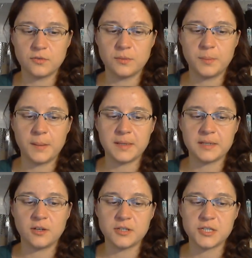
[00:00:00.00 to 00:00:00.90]
the
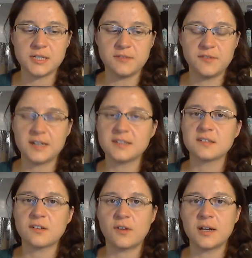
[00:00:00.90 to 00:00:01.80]
public knowledge the
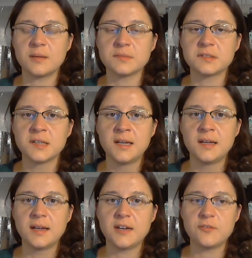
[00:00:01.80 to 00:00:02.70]
vast crimes
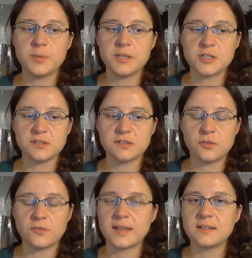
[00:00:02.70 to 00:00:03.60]
have been just
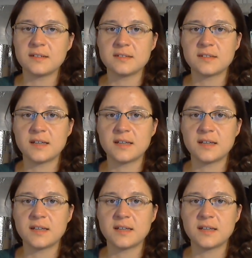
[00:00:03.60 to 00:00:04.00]
horrendous.